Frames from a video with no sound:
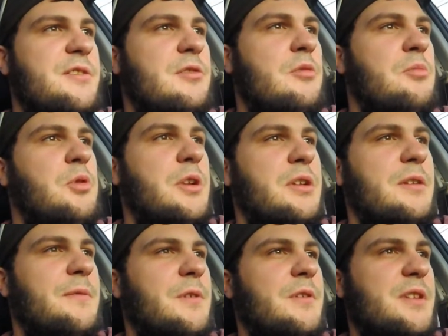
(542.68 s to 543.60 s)
to put
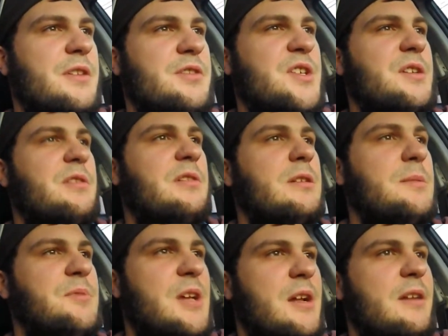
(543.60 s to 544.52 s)
different injector
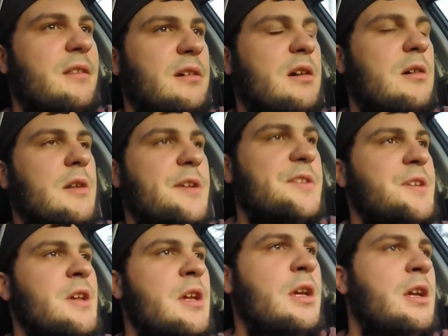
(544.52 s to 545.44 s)
clips onto the harness.
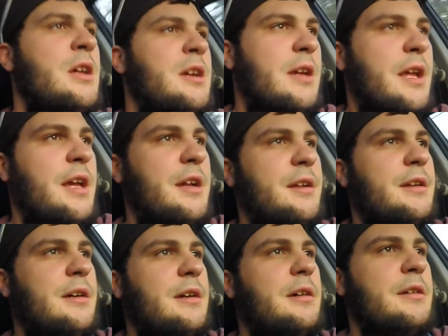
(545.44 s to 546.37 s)
And
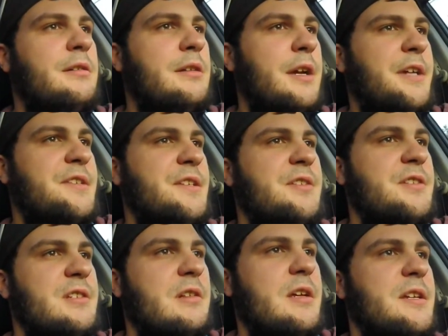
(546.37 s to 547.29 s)
uh, I guess he
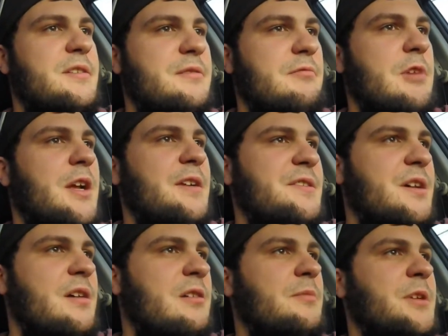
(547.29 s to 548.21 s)
just likes when I
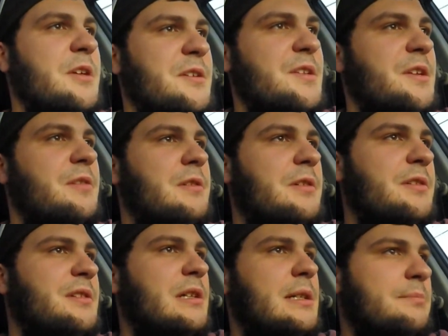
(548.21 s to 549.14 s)
solder because I do a
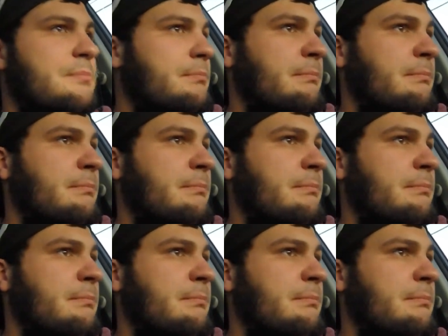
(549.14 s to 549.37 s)
good job.